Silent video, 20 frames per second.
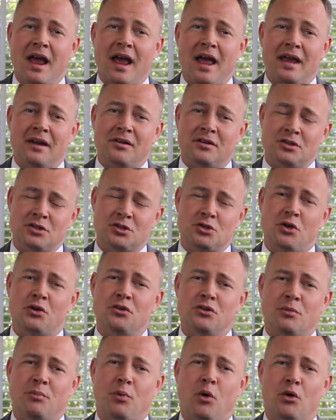and
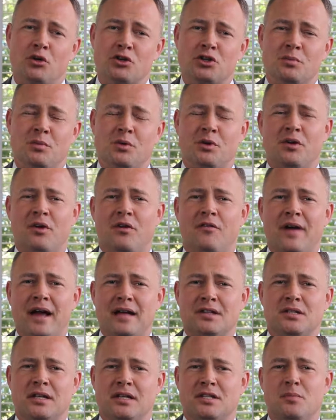certain apportionment of
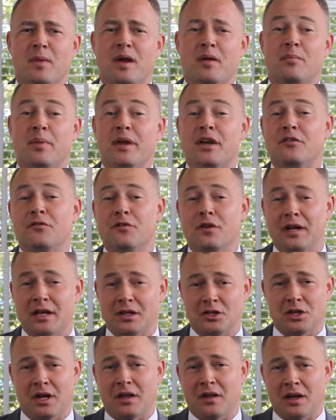assets may benefit
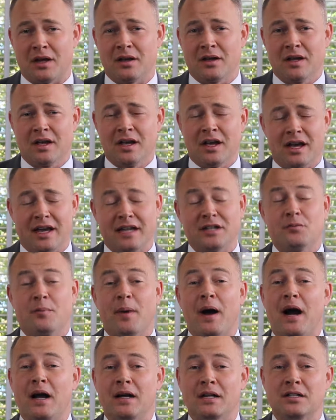each
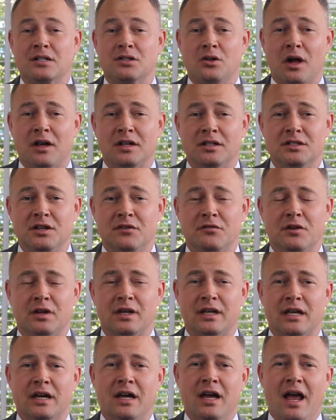party slightly
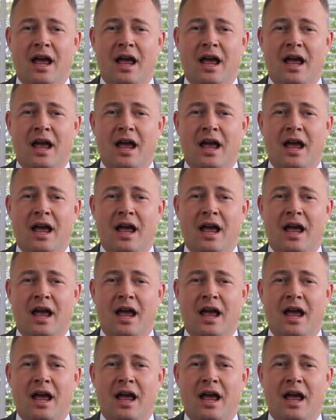differently.